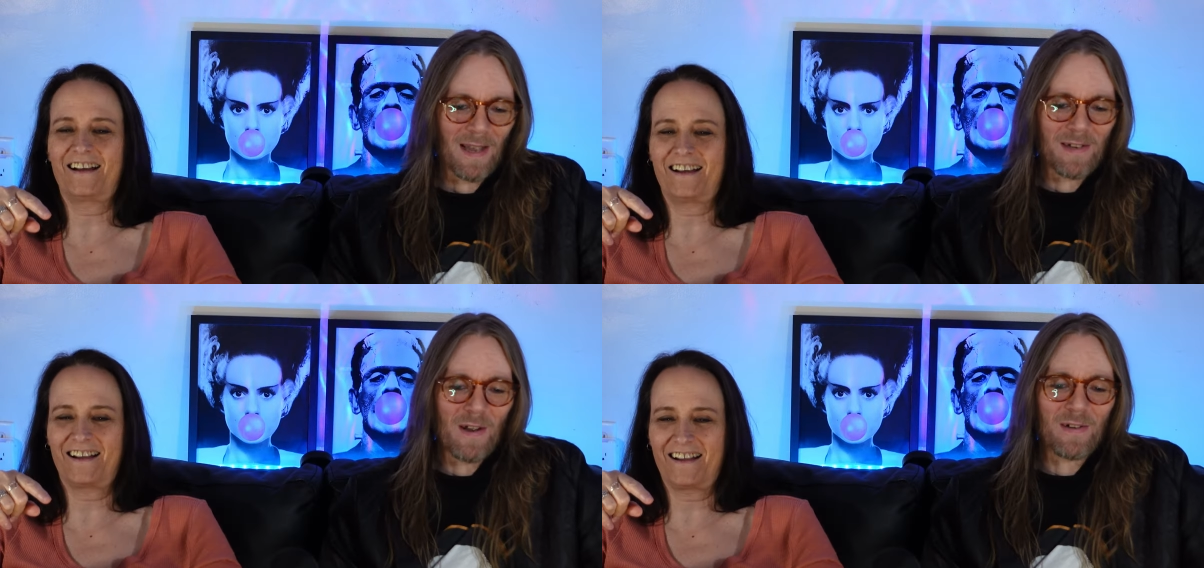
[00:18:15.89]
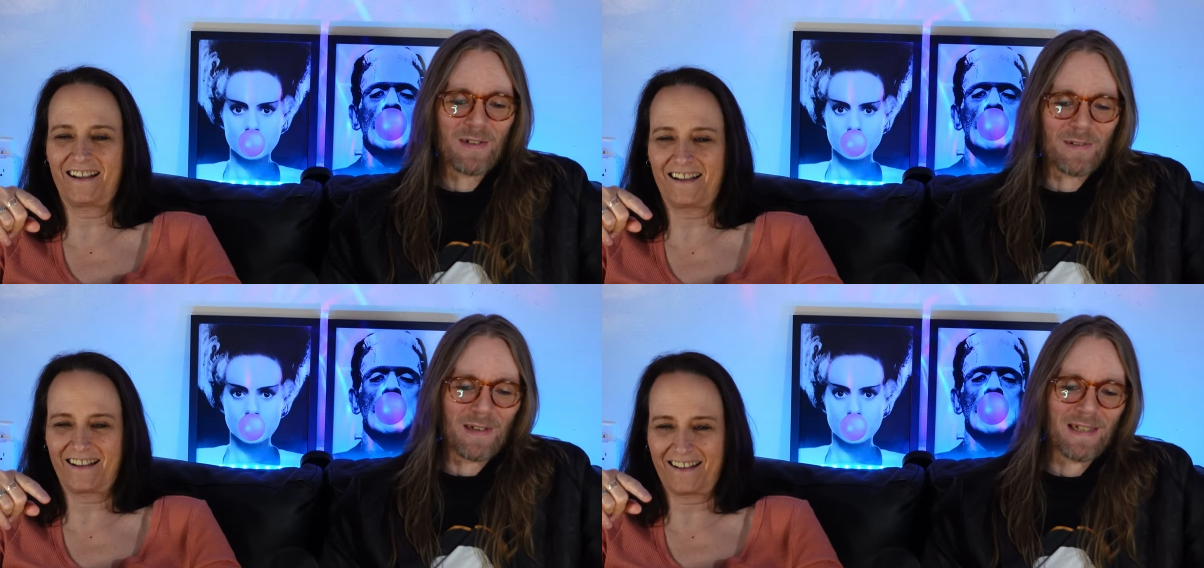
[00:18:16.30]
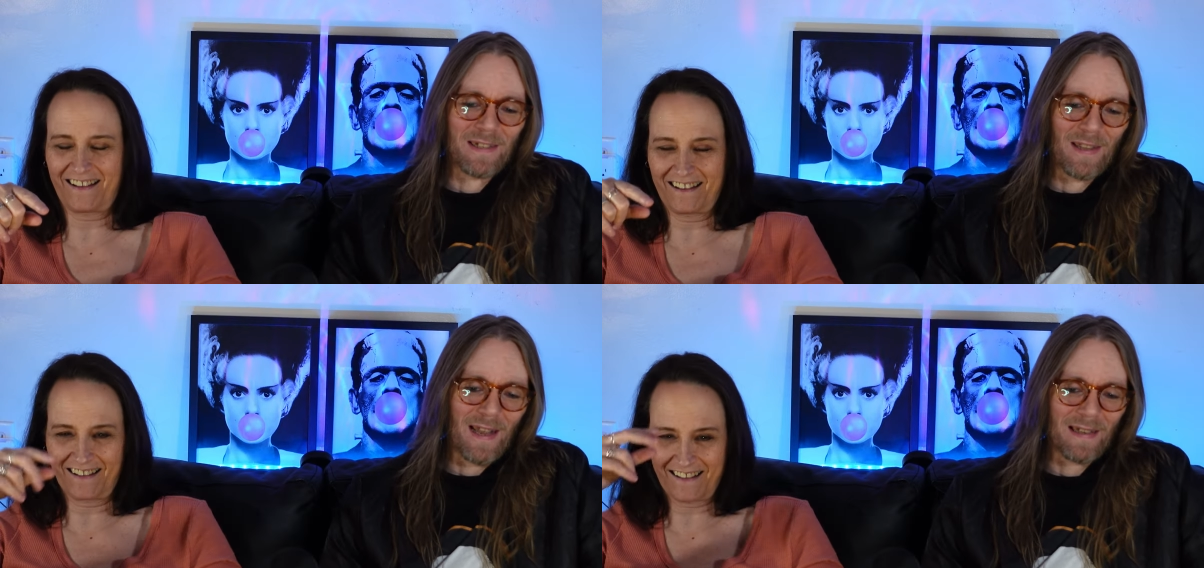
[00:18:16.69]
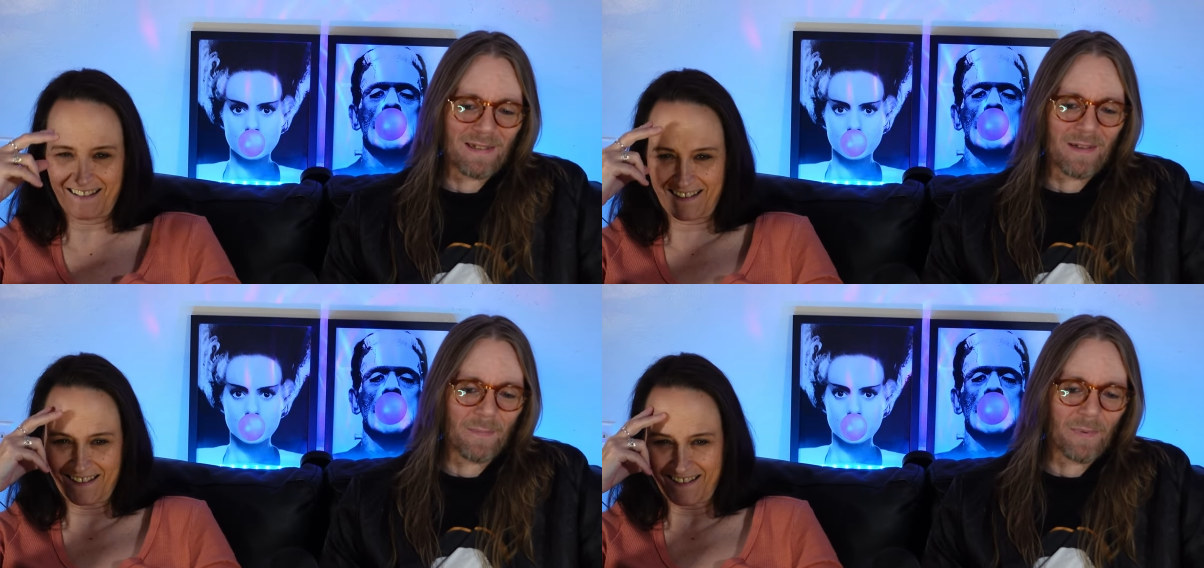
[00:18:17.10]
Speaker 1: I knew she was going to do that
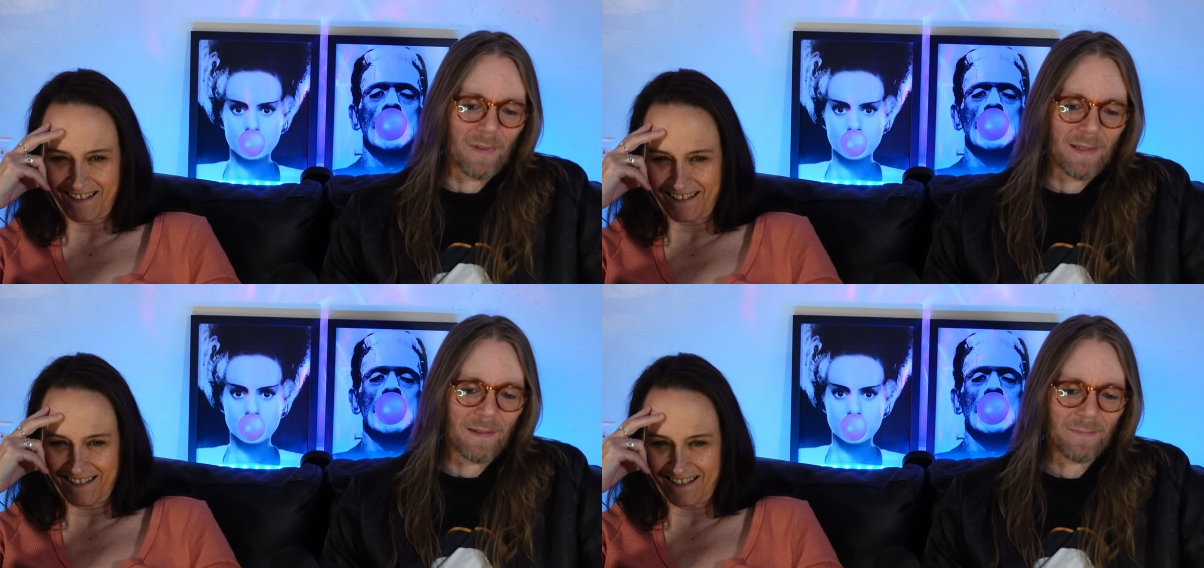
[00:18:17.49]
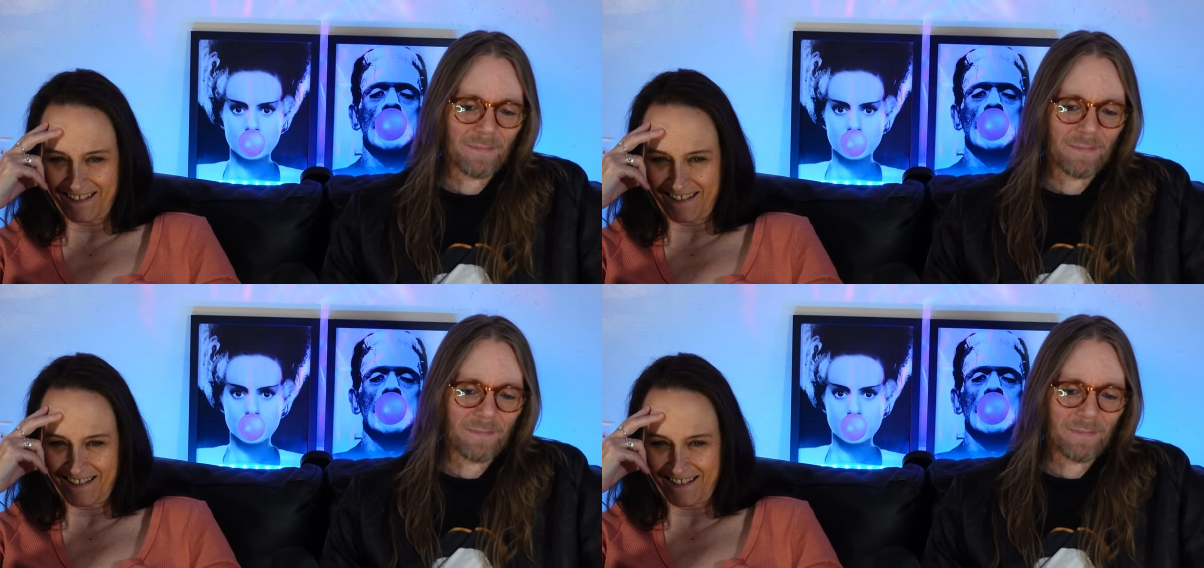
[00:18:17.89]
at some point.